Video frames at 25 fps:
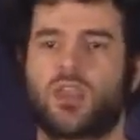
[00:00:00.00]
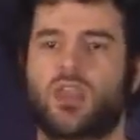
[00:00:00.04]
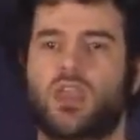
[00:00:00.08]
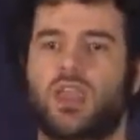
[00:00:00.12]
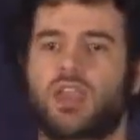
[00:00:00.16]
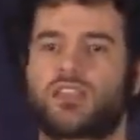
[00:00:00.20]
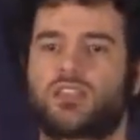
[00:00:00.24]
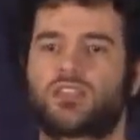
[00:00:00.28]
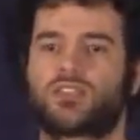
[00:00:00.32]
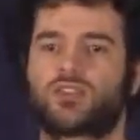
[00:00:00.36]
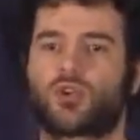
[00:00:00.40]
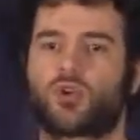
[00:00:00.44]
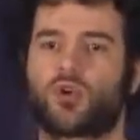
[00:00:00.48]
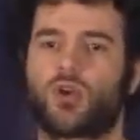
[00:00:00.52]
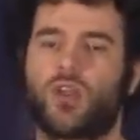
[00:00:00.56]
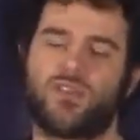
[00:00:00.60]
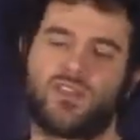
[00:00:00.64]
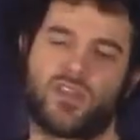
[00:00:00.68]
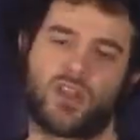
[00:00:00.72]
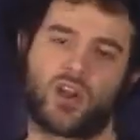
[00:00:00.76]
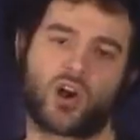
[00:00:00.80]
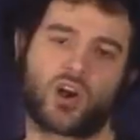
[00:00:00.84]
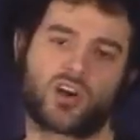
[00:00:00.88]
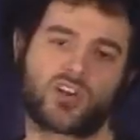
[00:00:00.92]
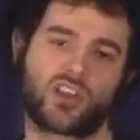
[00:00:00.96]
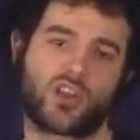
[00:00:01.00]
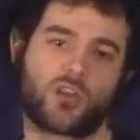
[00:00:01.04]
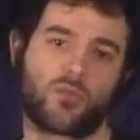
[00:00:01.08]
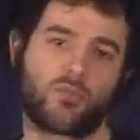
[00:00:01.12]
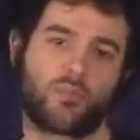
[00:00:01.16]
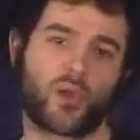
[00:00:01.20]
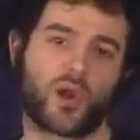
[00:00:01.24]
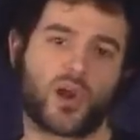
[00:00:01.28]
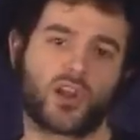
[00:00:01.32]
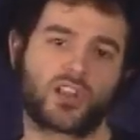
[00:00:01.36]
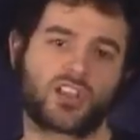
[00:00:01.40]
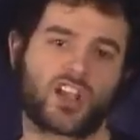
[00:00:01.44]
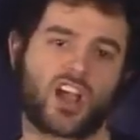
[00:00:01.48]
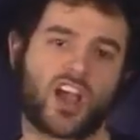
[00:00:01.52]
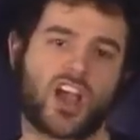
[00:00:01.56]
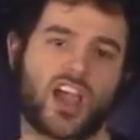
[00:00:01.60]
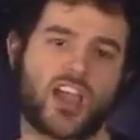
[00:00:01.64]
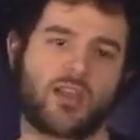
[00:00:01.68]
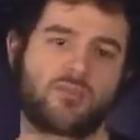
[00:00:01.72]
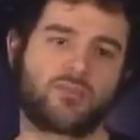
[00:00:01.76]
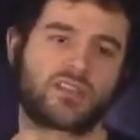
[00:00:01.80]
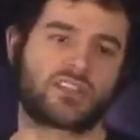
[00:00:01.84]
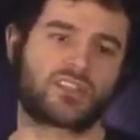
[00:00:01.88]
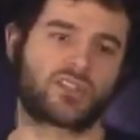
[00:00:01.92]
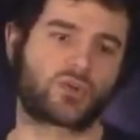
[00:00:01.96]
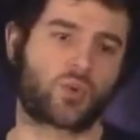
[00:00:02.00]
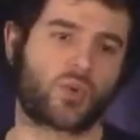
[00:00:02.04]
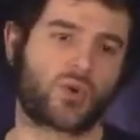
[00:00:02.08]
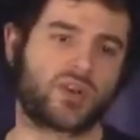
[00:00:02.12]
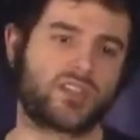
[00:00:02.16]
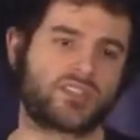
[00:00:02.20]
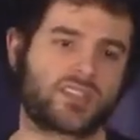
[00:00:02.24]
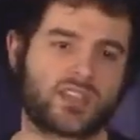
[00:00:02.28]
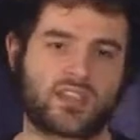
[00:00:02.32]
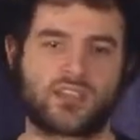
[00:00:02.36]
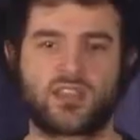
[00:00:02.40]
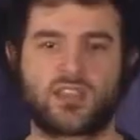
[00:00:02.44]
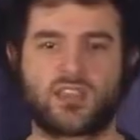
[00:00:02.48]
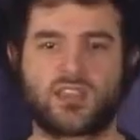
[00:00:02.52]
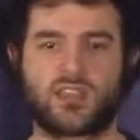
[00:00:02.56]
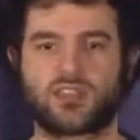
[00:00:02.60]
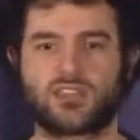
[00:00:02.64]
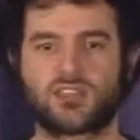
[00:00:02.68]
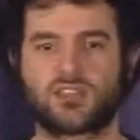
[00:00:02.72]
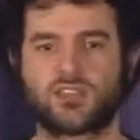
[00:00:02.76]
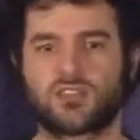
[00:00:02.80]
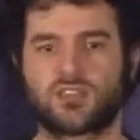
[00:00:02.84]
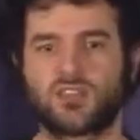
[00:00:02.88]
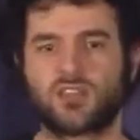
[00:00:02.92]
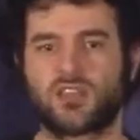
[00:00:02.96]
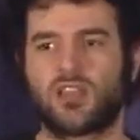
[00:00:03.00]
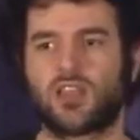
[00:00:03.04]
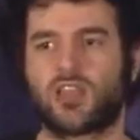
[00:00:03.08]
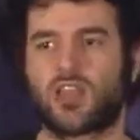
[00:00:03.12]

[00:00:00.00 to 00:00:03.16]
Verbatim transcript: And so if the Cardano block time is 20 seconds,